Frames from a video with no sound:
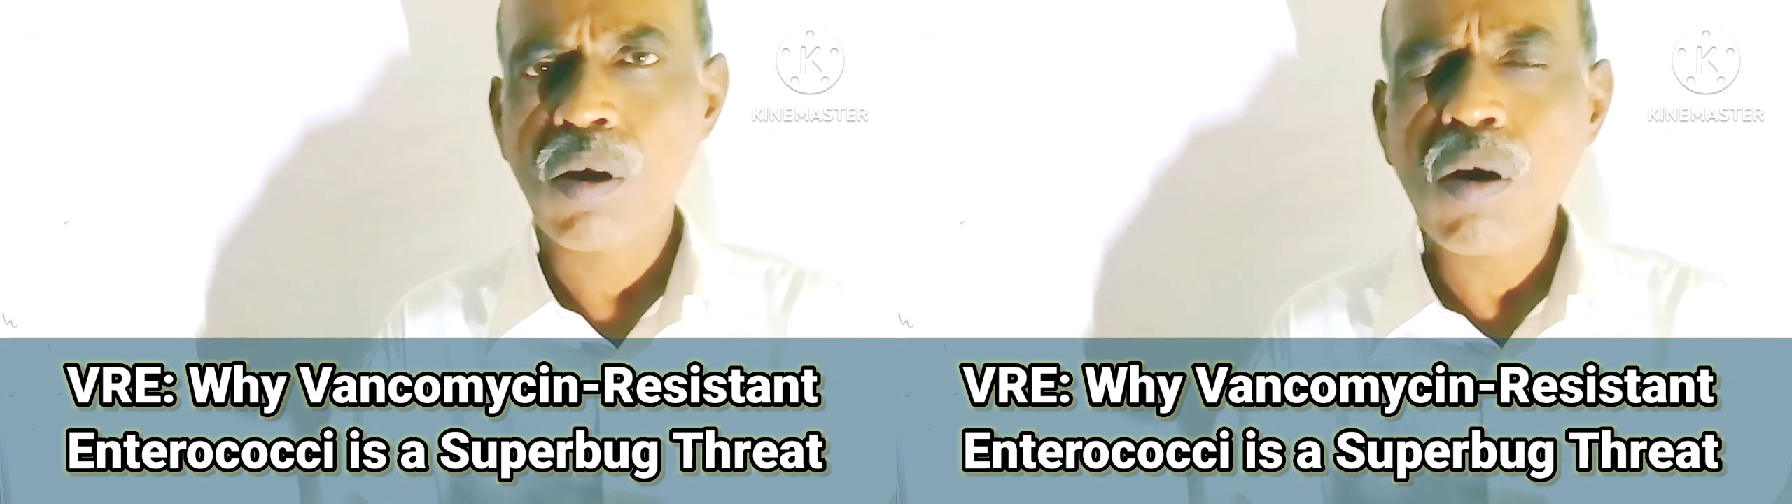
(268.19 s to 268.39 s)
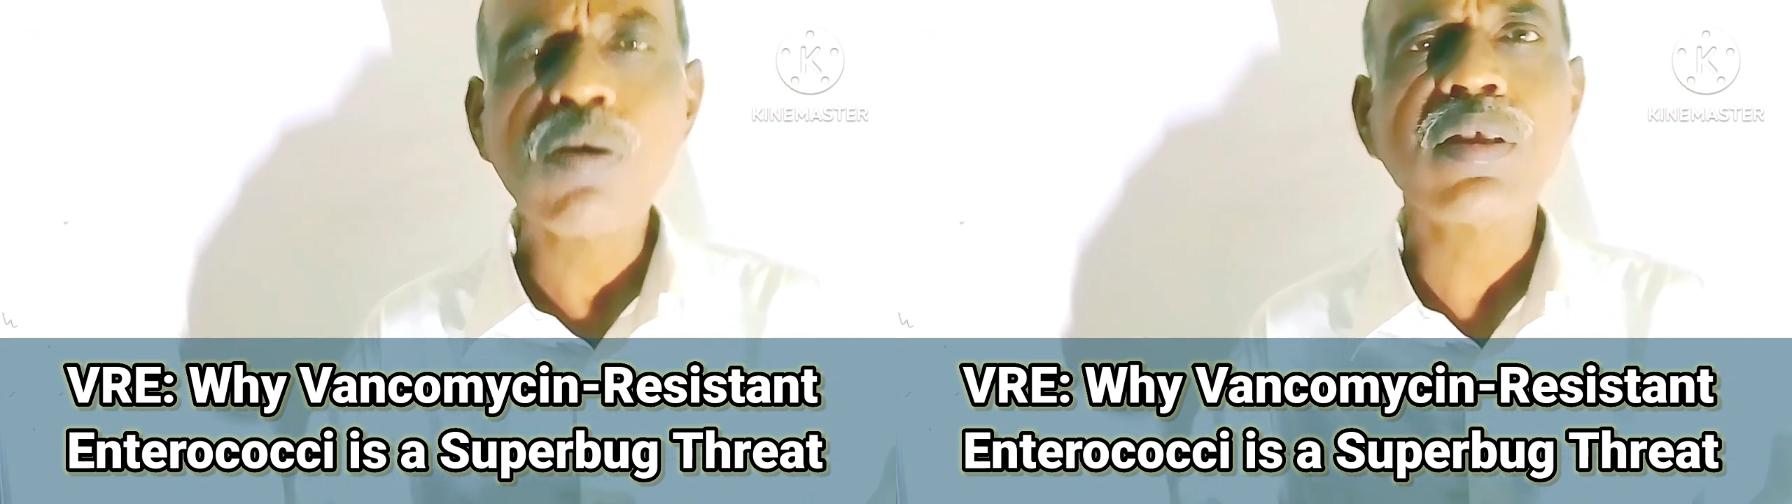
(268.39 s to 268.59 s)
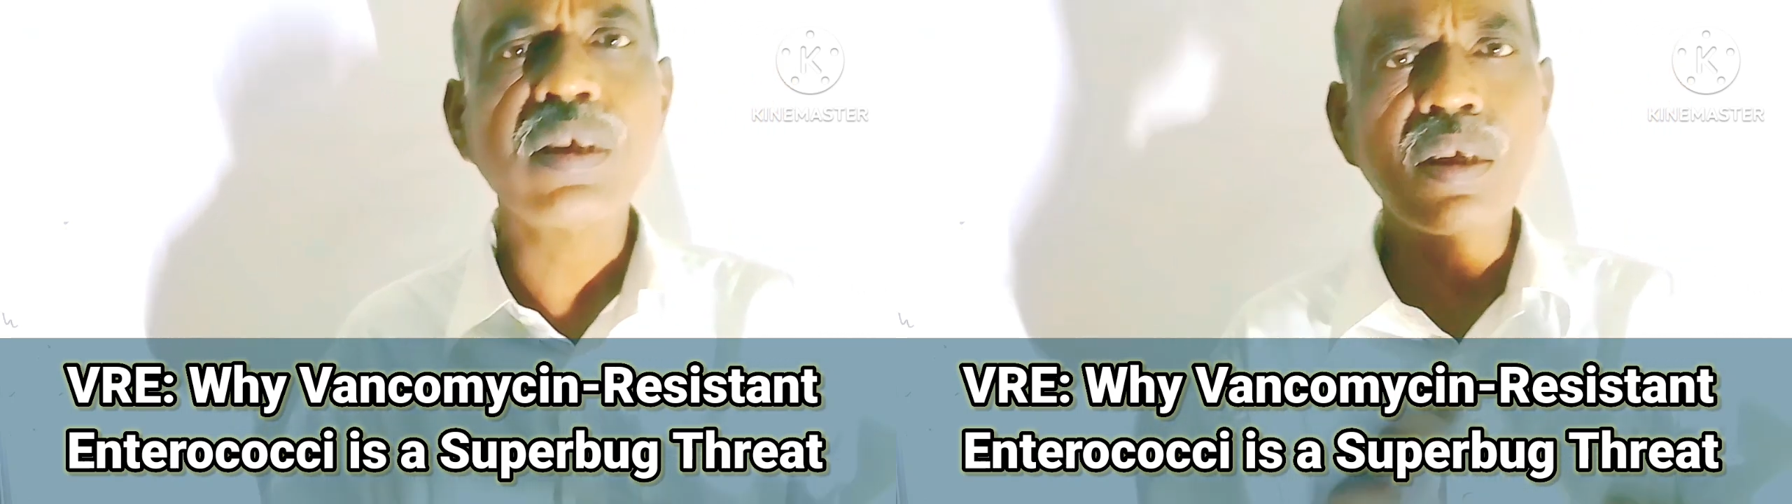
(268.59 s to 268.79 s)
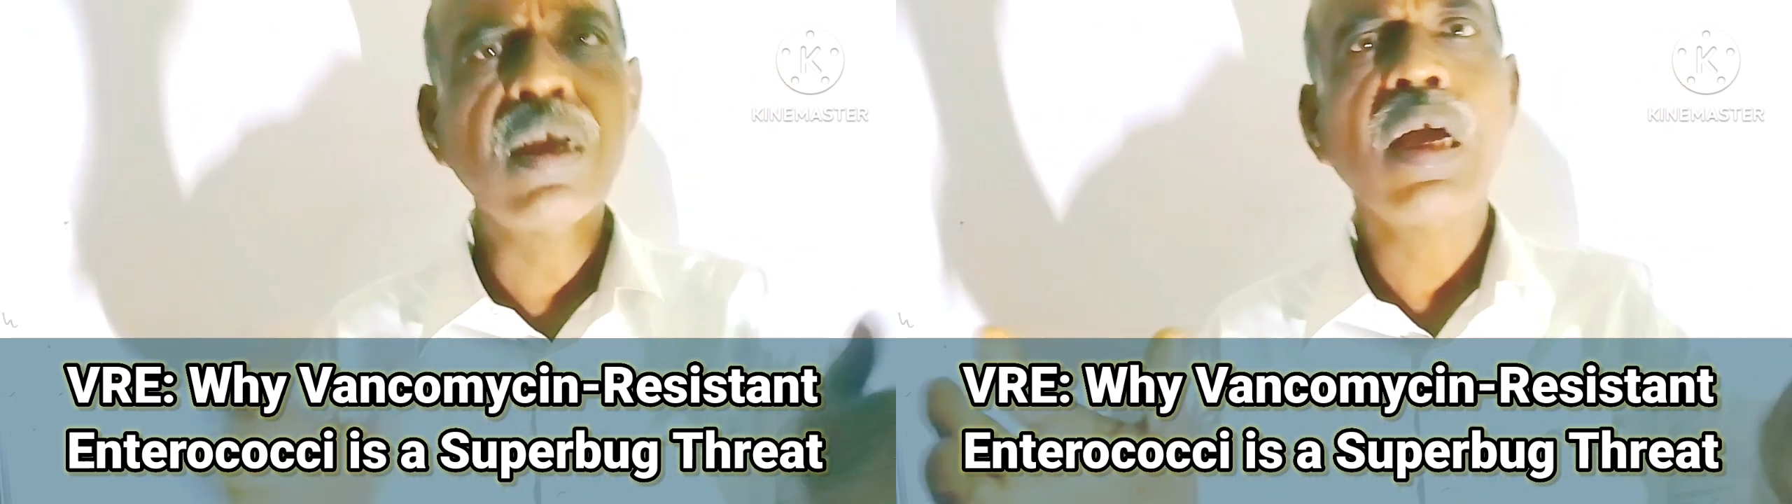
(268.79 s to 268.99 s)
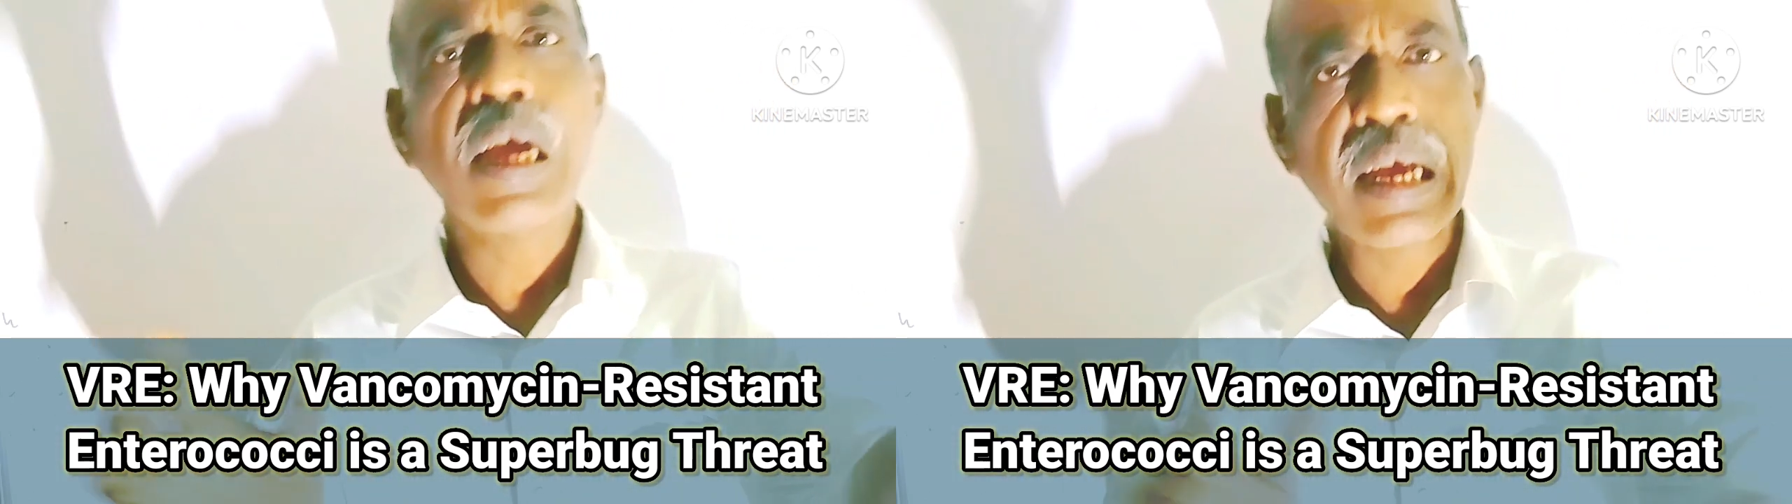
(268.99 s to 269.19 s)
or
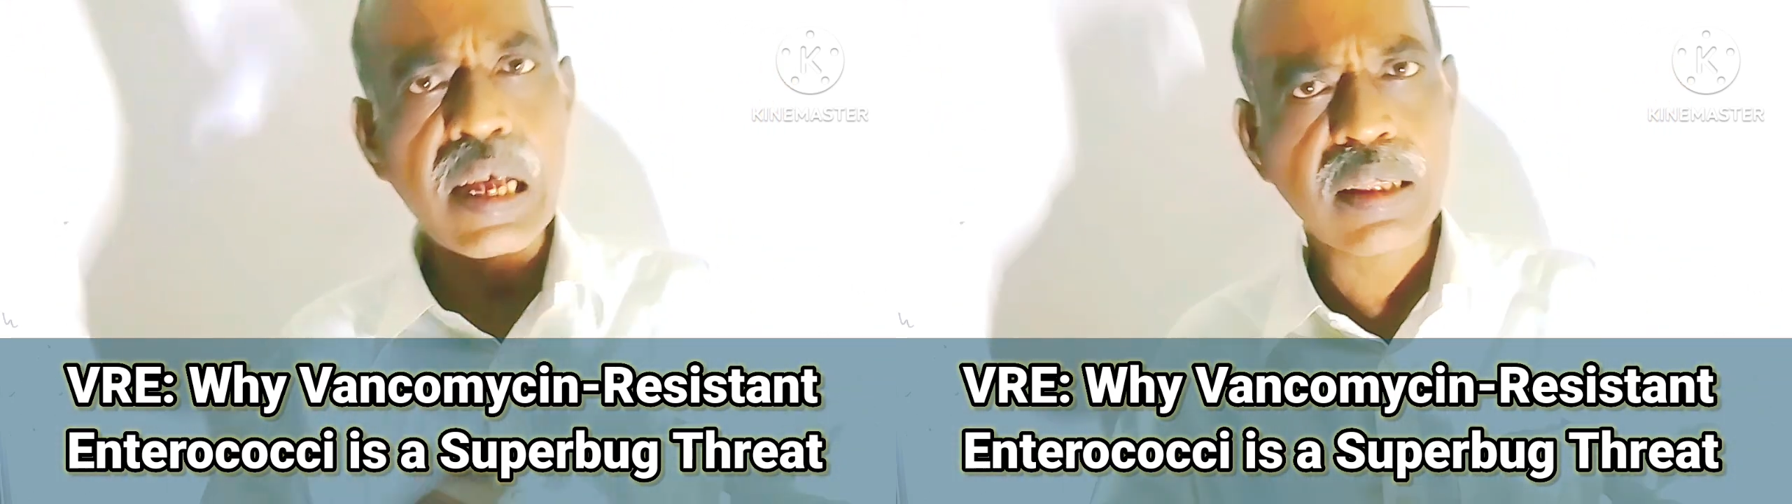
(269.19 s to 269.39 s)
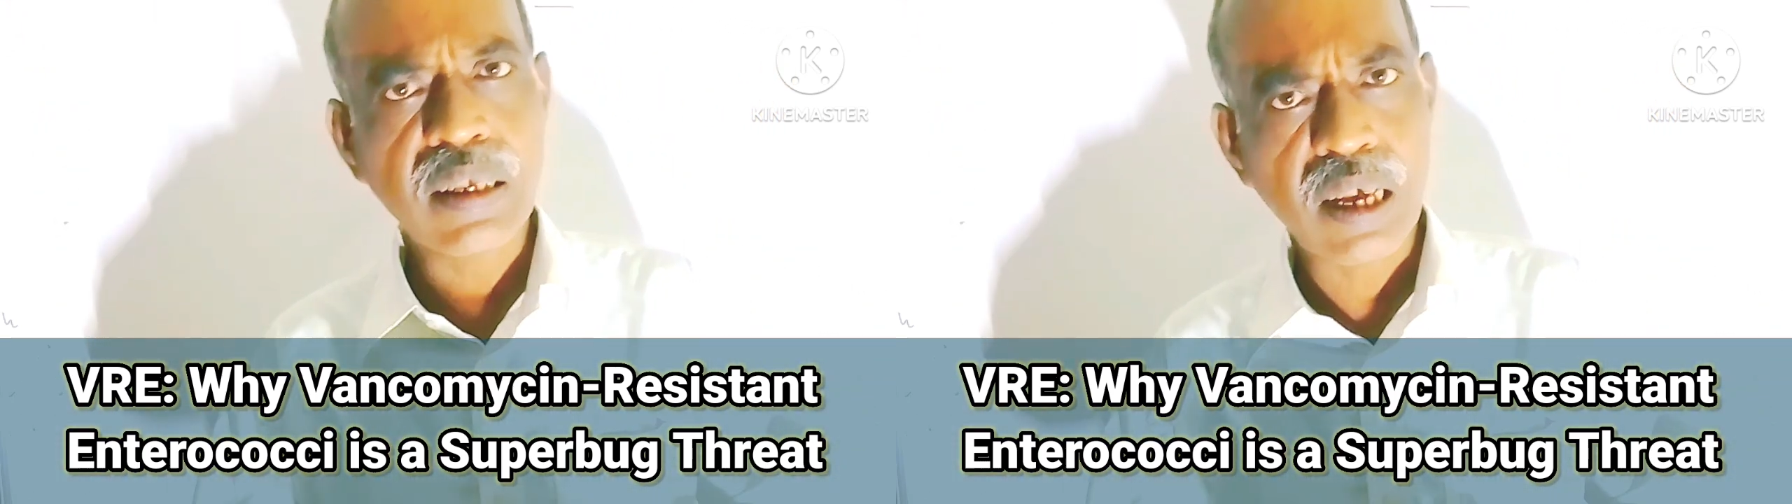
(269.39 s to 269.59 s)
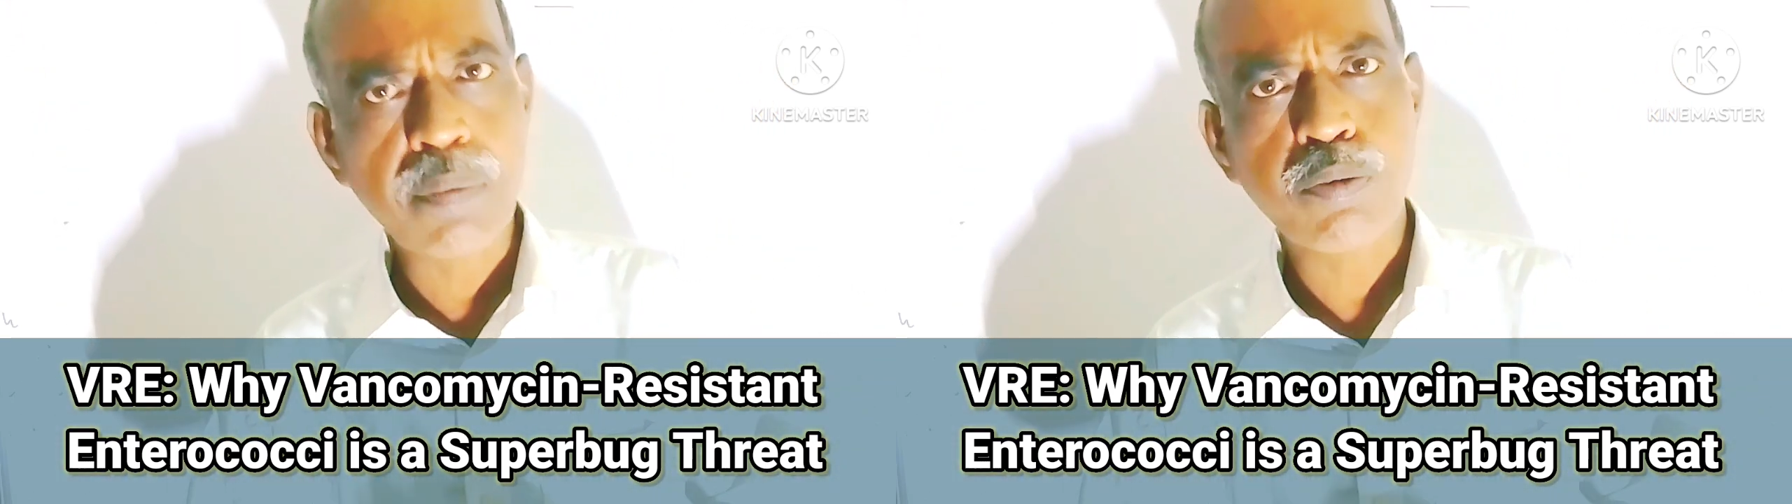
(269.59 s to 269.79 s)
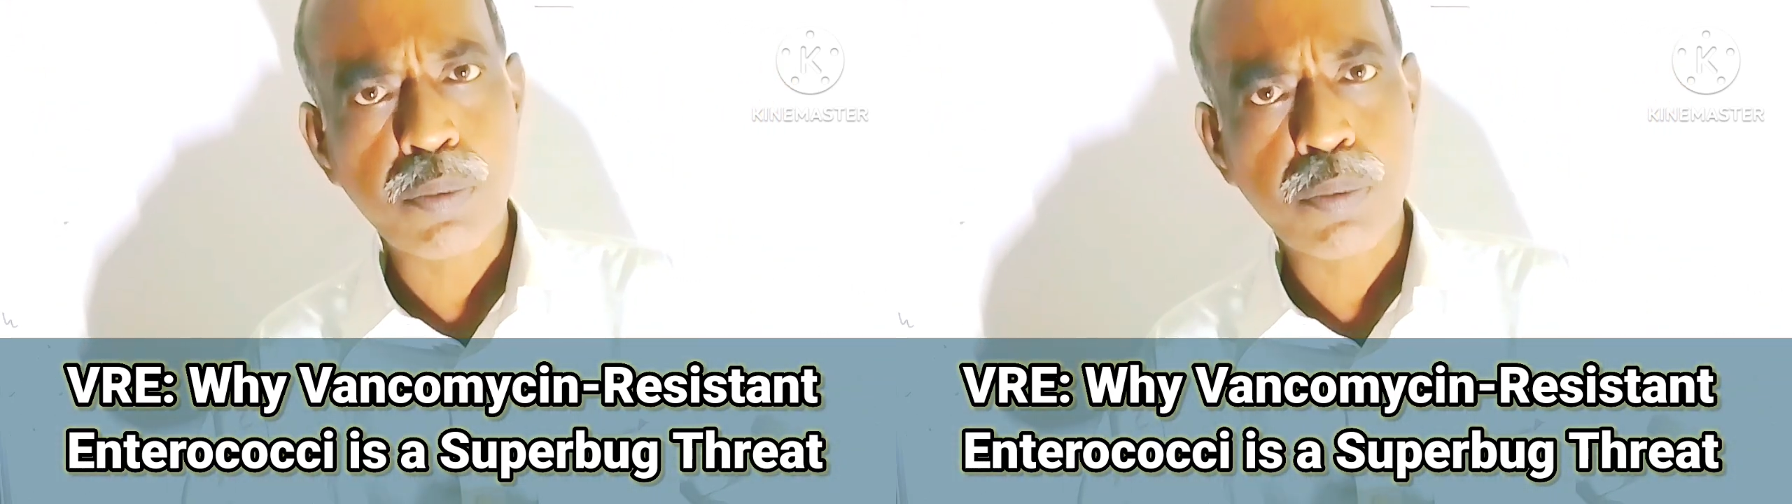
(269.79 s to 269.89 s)
the healthcare